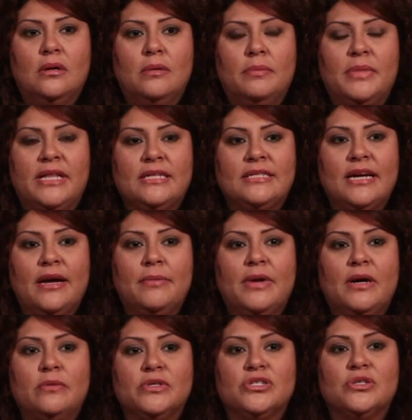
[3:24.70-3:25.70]
by the
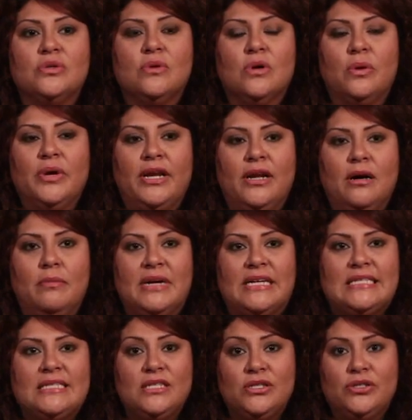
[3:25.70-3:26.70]
time I was growing up, my
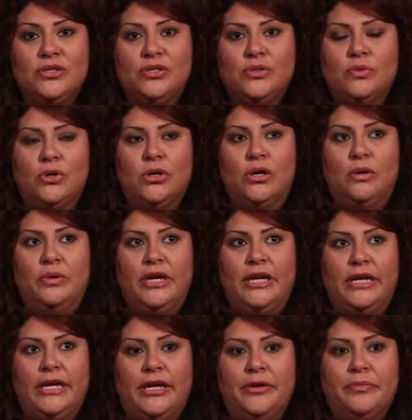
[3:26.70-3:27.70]
sisters were
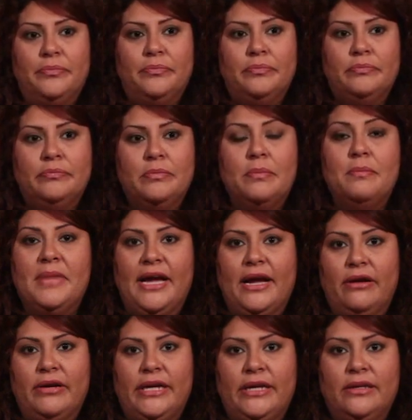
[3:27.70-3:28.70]
already
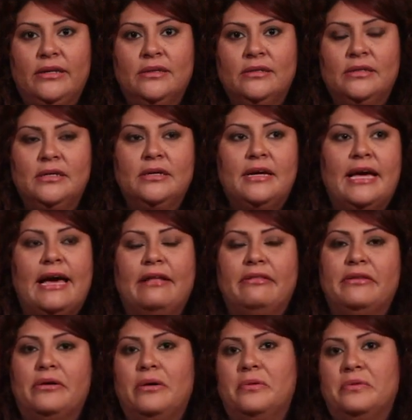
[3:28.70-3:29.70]
married,
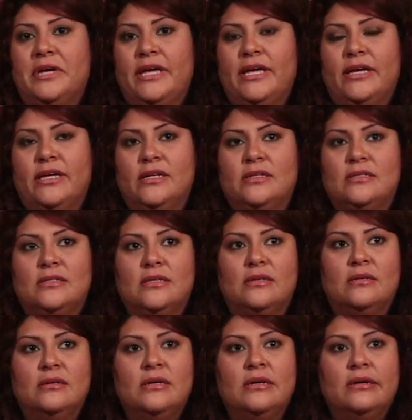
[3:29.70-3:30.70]
had their own kids.
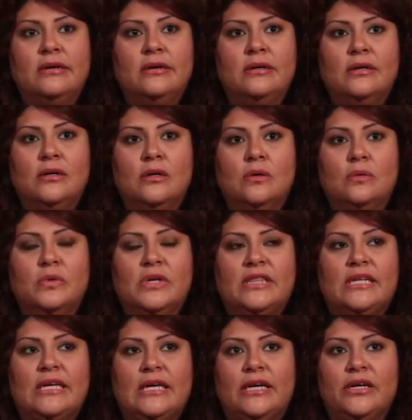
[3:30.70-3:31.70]
And
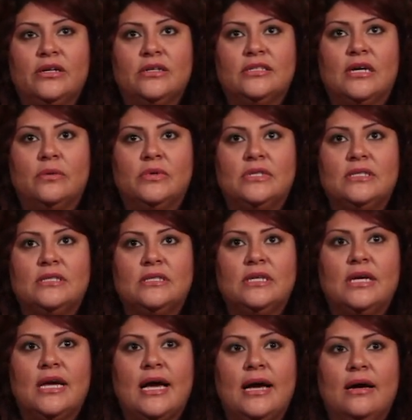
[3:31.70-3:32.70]
with the years, I would
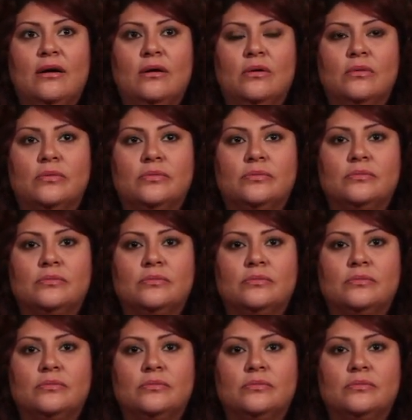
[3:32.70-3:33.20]
see how